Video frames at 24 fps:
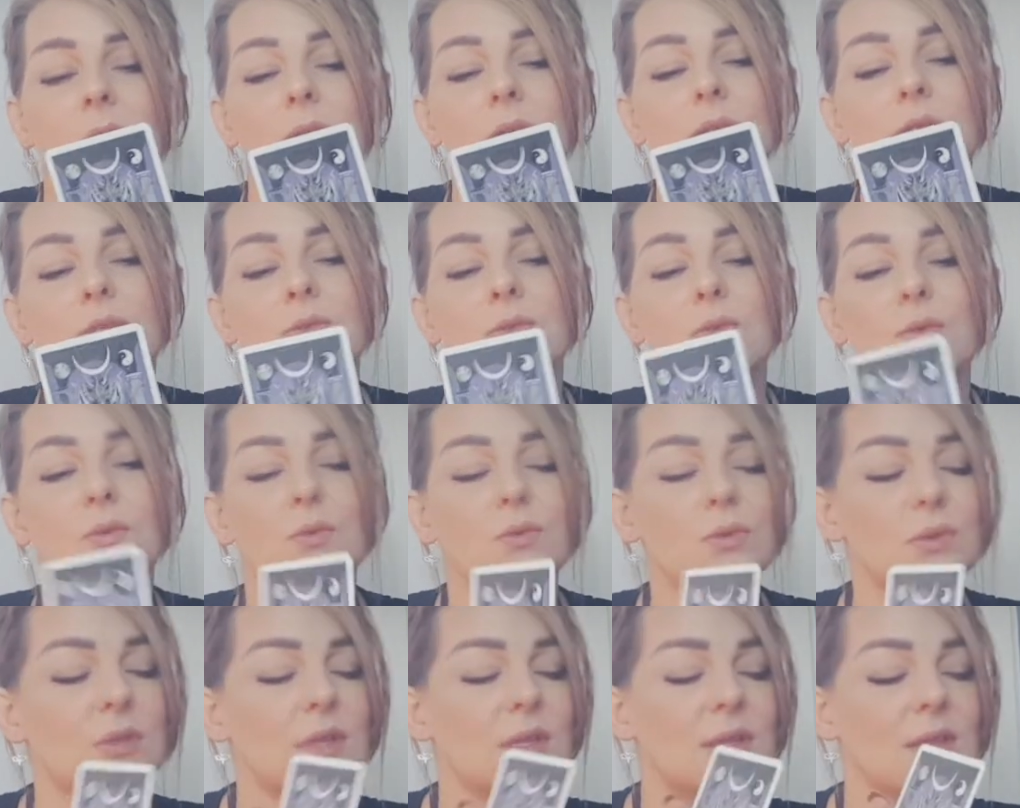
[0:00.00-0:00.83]

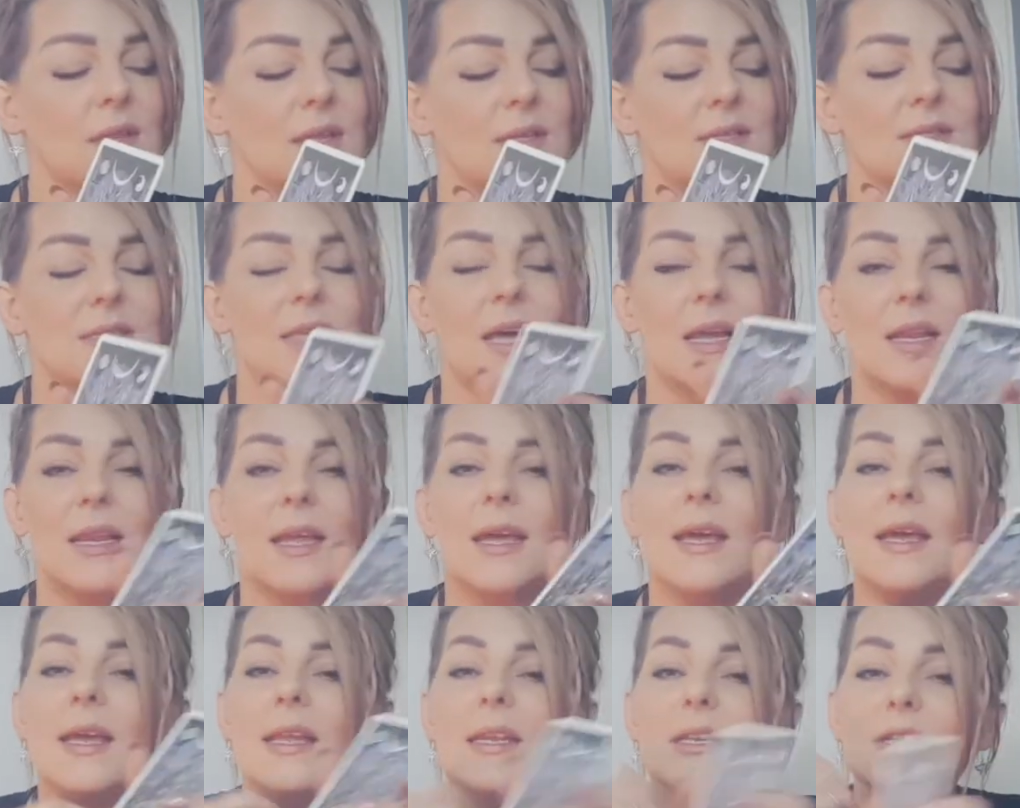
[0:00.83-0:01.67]
So there's that
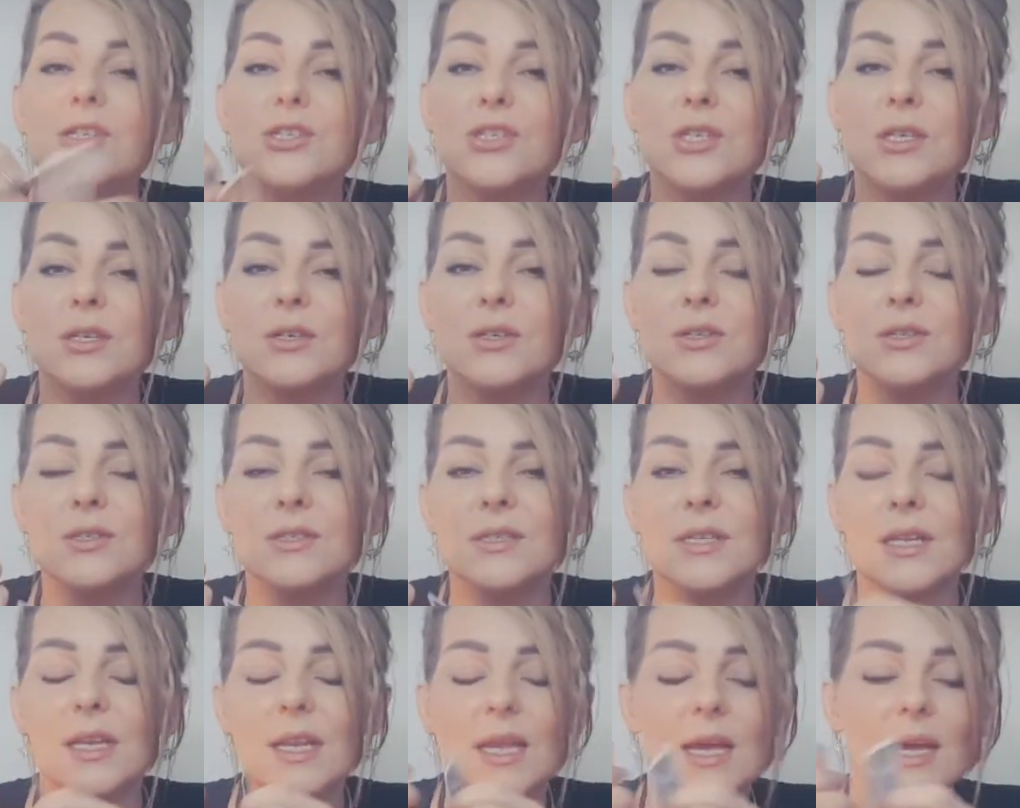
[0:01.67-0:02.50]
energy
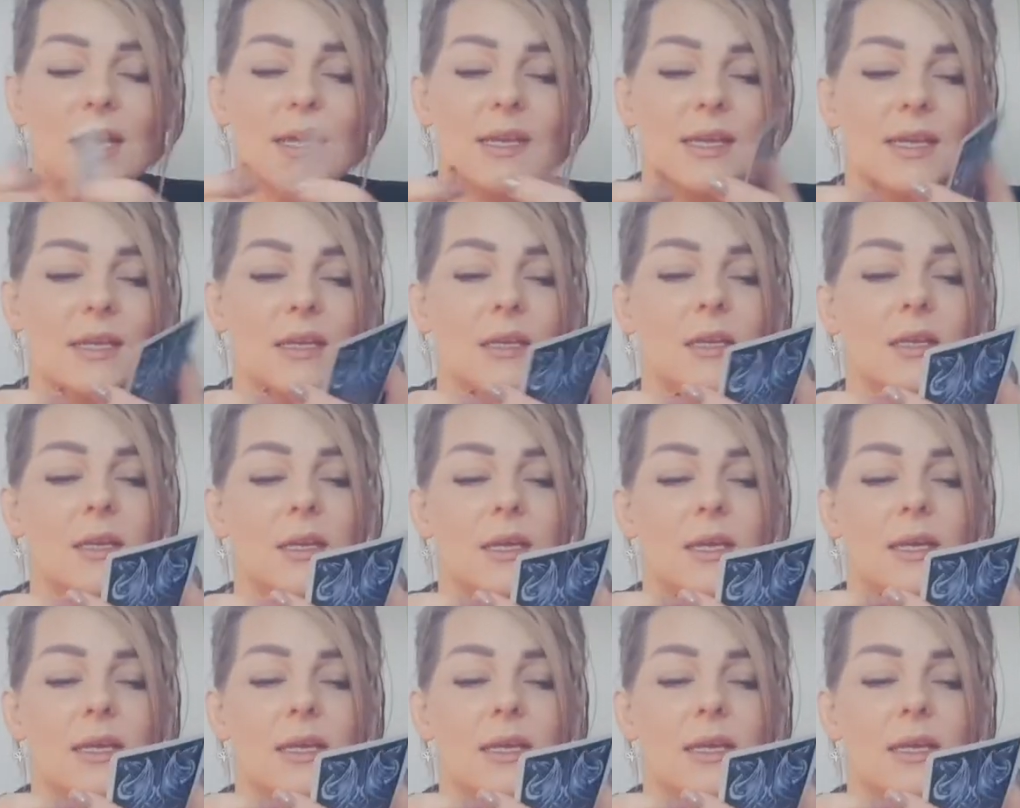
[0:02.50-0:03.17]
underlying.